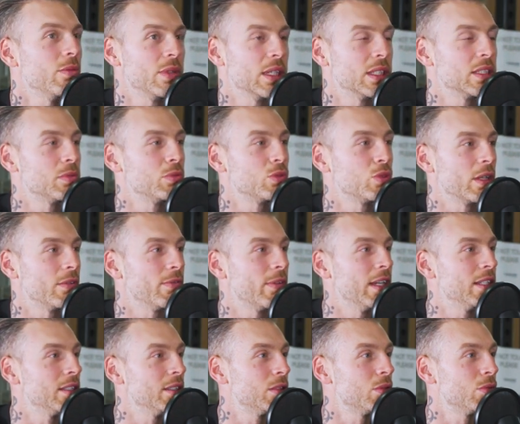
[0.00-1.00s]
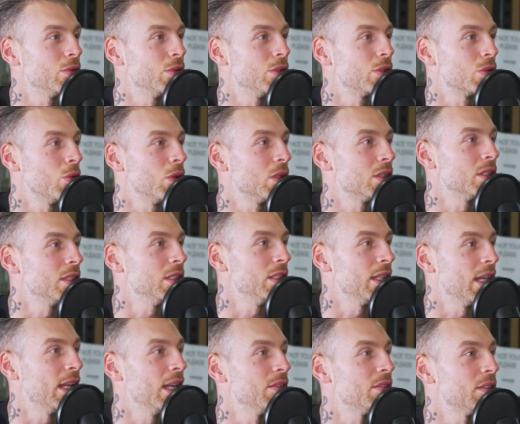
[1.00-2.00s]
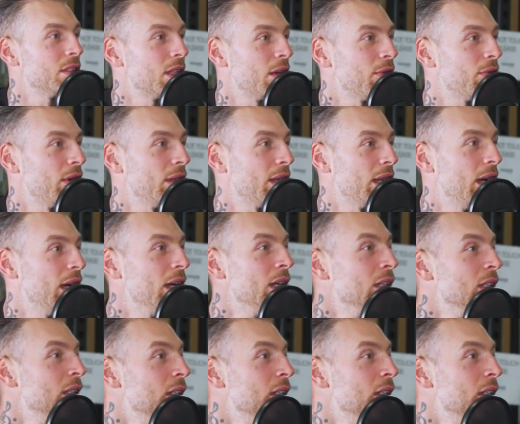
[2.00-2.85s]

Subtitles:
done some strength phases through your squats and your deadlifts and stuff like that.